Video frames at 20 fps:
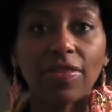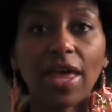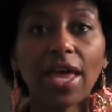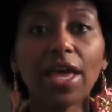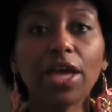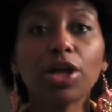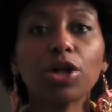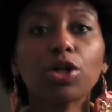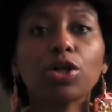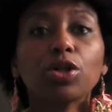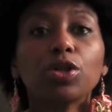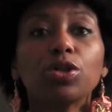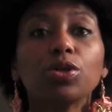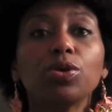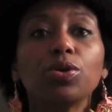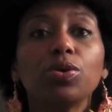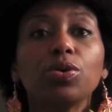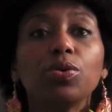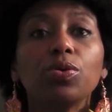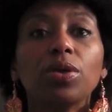They
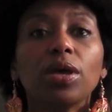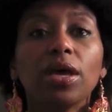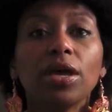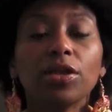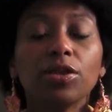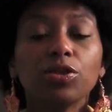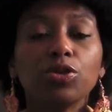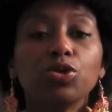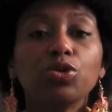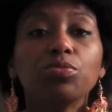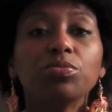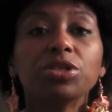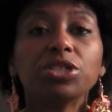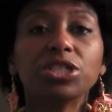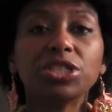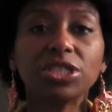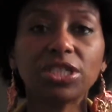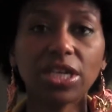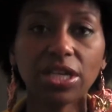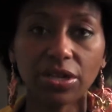include new
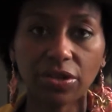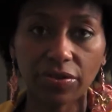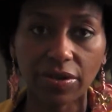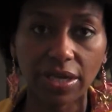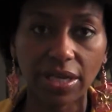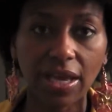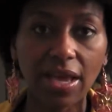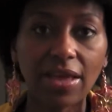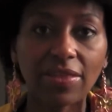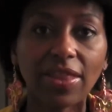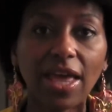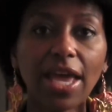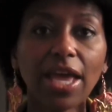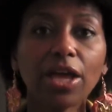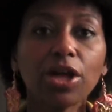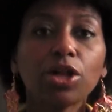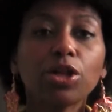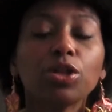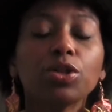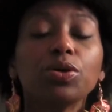machinery. They
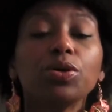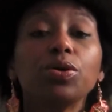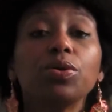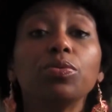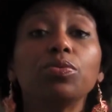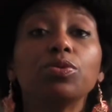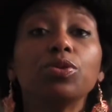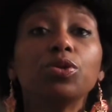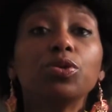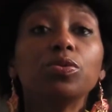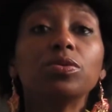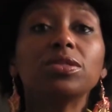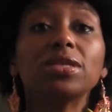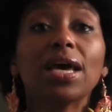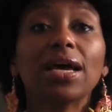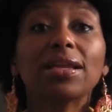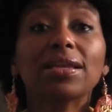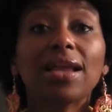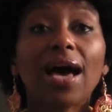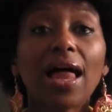include new
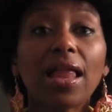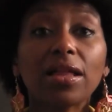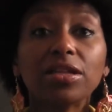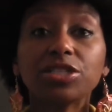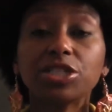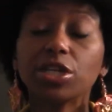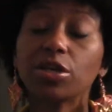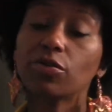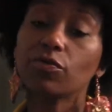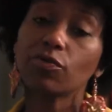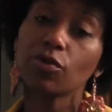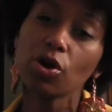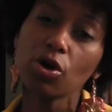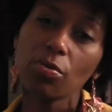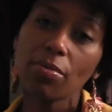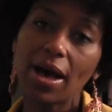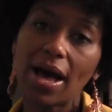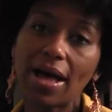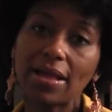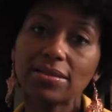technology and
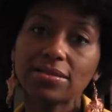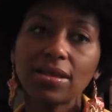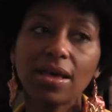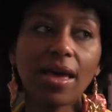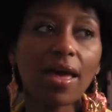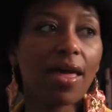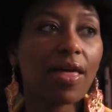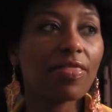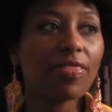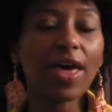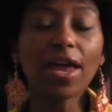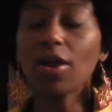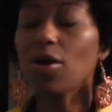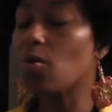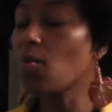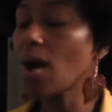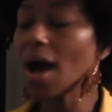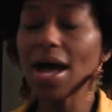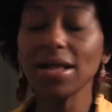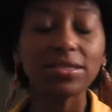robots that
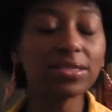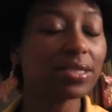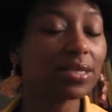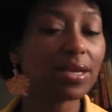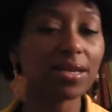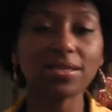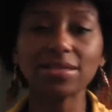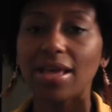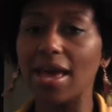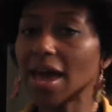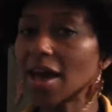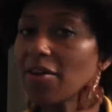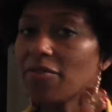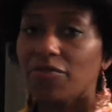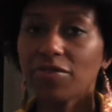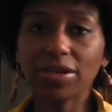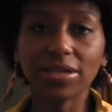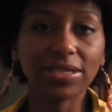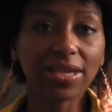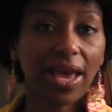are watching us
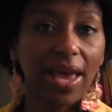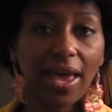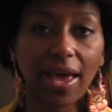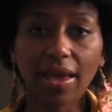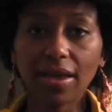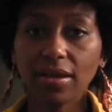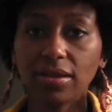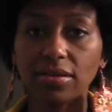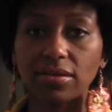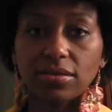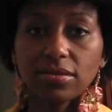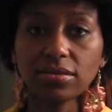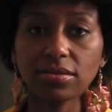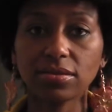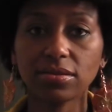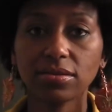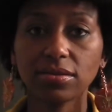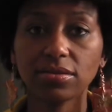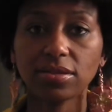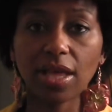every day.
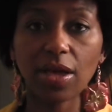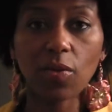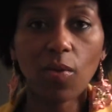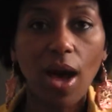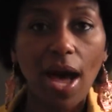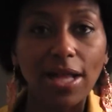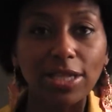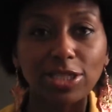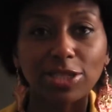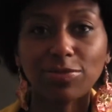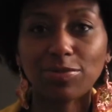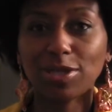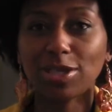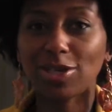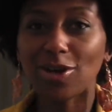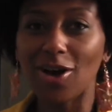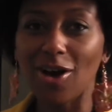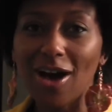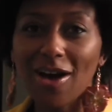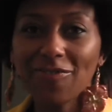They watching me,
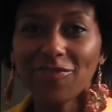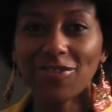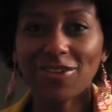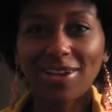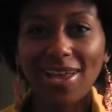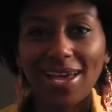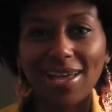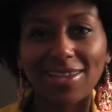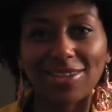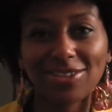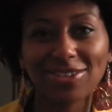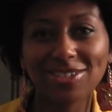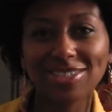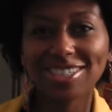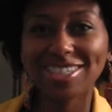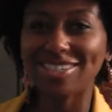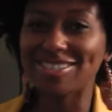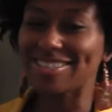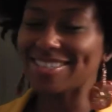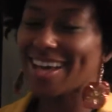y'all. I feel like a little
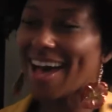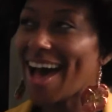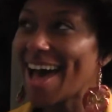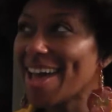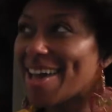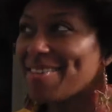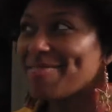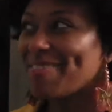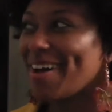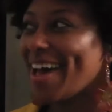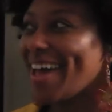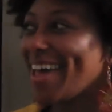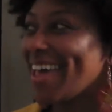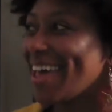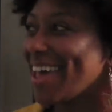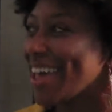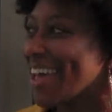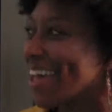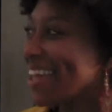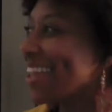Jill Scott in my
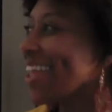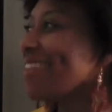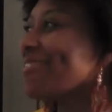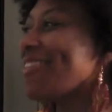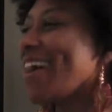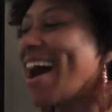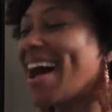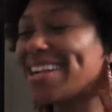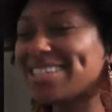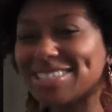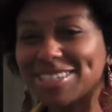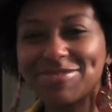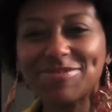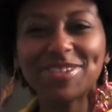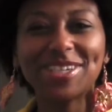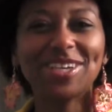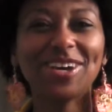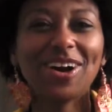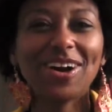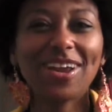head. They watching
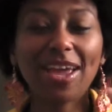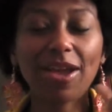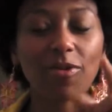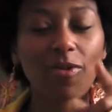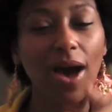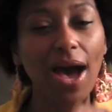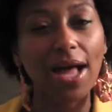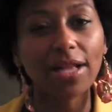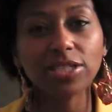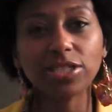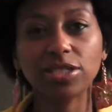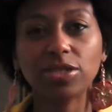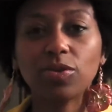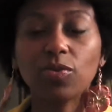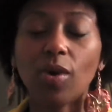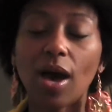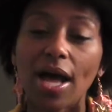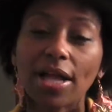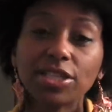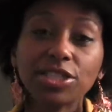me, y'all. They watching you.
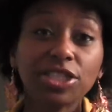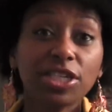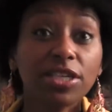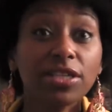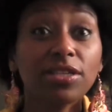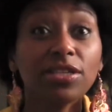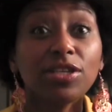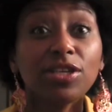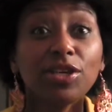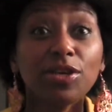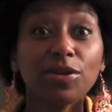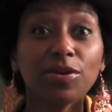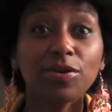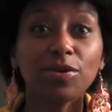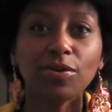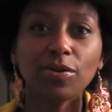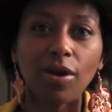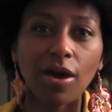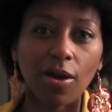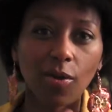Watching
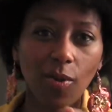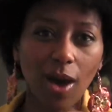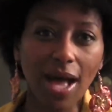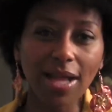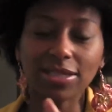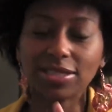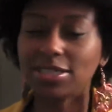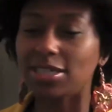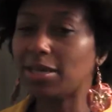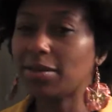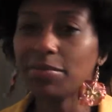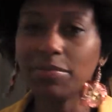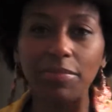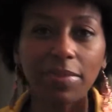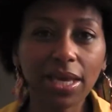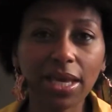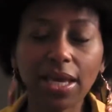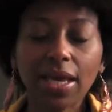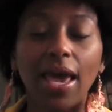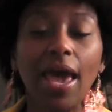you. Watching
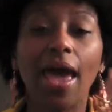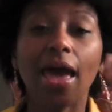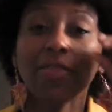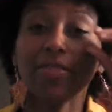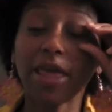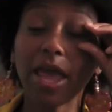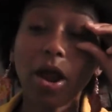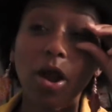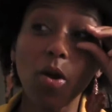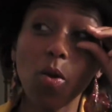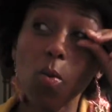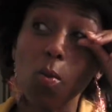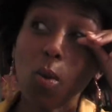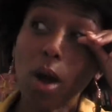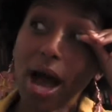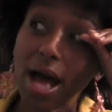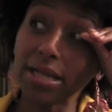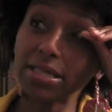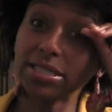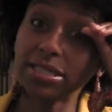me. They are
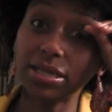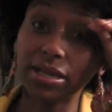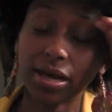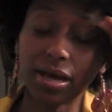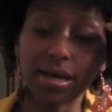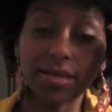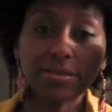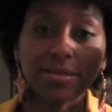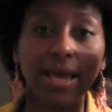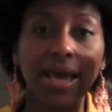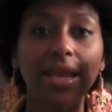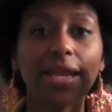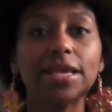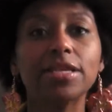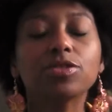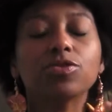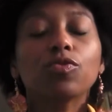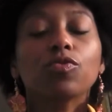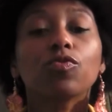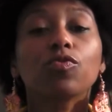watching us. And
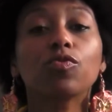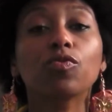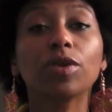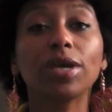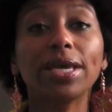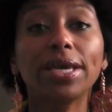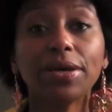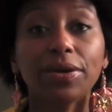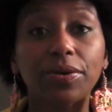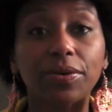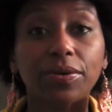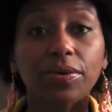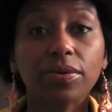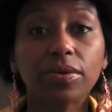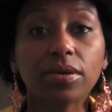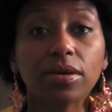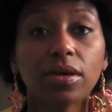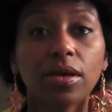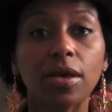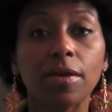it's real.
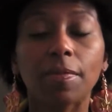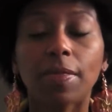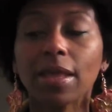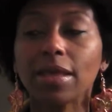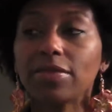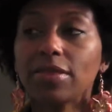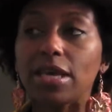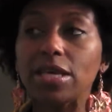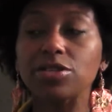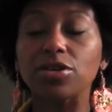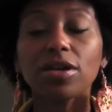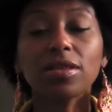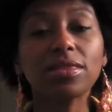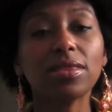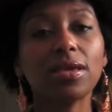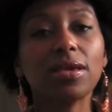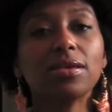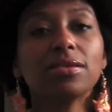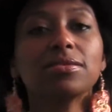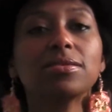These are
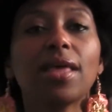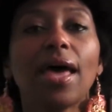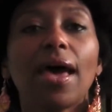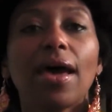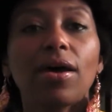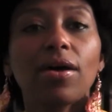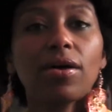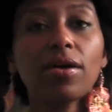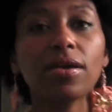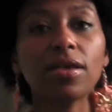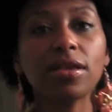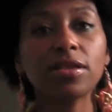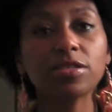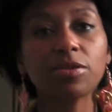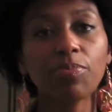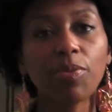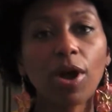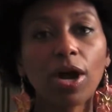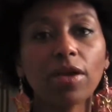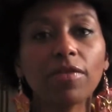things that is
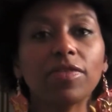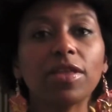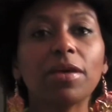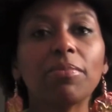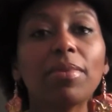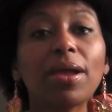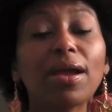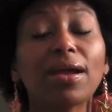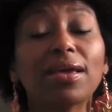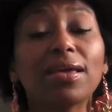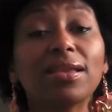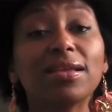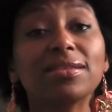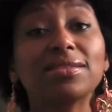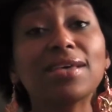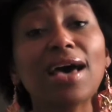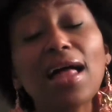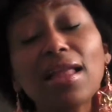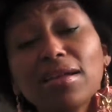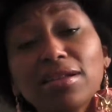a part of the American
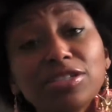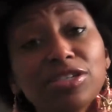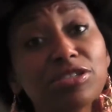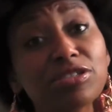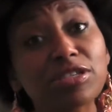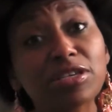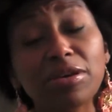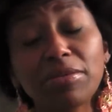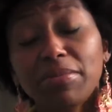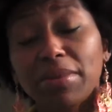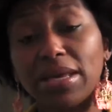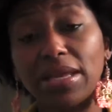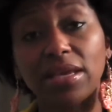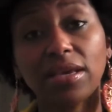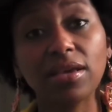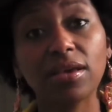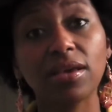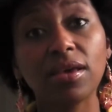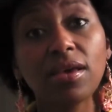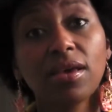Intelligence
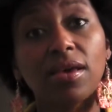Committee.